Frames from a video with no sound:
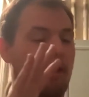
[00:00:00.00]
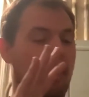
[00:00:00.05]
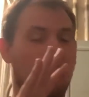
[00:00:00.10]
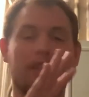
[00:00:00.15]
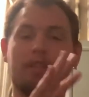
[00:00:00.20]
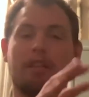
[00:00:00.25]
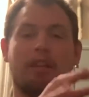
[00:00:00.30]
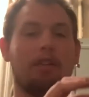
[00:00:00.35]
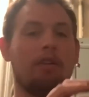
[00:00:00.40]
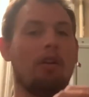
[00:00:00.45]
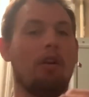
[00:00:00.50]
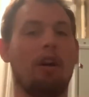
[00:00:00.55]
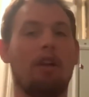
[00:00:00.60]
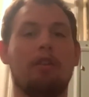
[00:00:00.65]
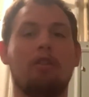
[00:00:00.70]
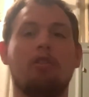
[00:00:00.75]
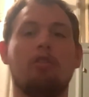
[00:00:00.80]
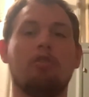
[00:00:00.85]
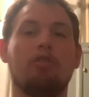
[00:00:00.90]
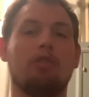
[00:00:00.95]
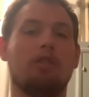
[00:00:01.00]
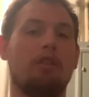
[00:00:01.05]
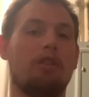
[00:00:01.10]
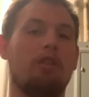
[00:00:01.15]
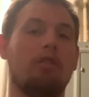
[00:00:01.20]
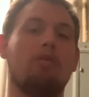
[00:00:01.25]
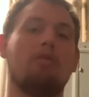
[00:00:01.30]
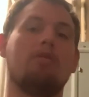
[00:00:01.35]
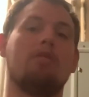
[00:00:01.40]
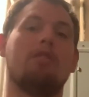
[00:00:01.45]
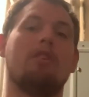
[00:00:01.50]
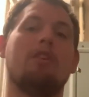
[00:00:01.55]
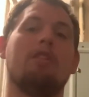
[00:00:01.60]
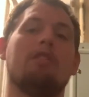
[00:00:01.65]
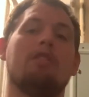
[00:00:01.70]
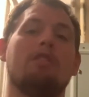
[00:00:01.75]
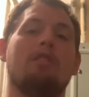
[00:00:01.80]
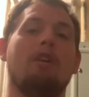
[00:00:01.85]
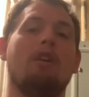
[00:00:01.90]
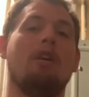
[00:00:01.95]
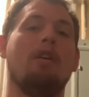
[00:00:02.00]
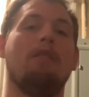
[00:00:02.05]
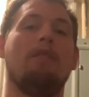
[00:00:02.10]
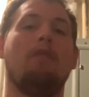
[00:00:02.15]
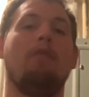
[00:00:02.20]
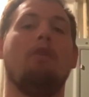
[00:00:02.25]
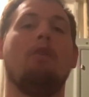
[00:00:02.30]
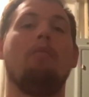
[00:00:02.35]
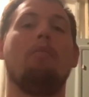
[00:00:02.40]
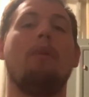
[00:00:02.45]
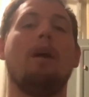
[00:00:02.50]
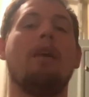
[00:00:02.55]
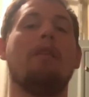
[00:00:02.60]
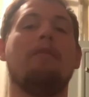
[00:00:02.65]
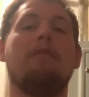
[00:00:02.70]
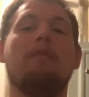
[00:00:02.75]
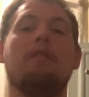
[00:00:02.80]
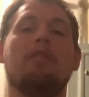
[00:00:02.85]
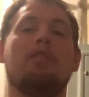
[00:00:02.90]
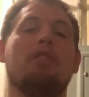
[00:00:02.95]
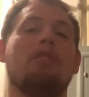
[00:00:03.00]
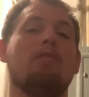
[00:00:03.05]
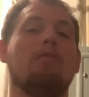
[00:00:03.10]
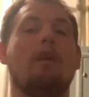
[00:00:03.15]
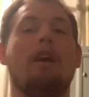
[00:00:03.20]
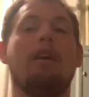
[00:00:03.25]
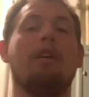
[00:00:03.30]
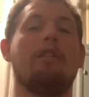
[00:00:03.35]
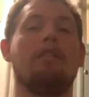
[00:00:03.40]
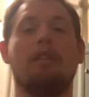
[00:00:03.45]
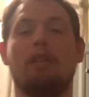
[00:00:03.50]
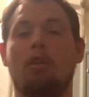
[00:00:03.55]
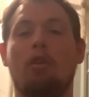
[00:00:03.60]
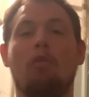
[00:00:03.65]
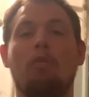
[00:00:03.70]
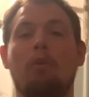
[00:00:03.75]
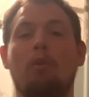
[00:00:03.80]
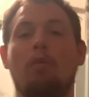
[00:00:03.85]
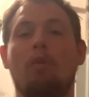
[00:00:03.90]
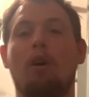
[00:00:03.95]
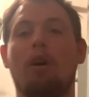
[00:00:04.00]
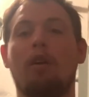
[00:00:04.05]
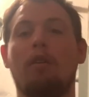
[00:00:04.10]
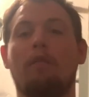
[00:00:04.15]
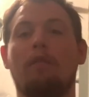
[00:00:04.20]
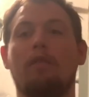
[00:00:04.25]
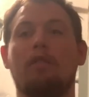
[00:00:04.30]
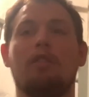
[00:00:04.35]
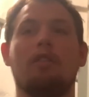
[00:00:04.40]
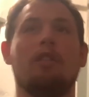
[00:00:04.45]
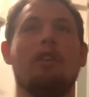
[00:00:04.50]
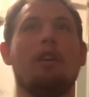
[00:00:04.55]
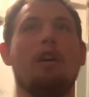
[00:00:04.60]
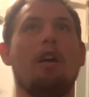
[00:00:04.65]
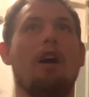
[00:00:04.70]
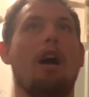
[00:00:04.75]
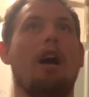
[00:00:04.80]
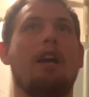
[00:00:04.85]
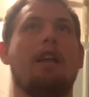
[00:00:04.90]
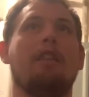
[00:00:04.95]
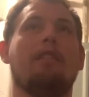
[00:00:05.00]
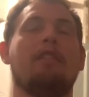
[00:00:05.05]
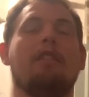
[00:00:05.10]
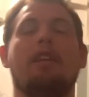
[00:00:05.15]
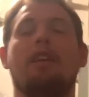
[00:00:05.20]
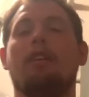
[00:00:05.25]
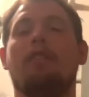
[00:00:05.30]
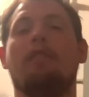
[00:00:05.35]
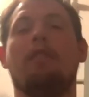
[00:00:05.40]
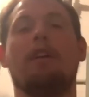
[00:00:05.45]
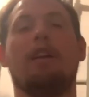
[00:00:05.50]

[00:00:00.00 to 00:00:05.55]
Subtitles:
I said, though, I usually use this for bed fishing rather than open water fishing. I can think of like a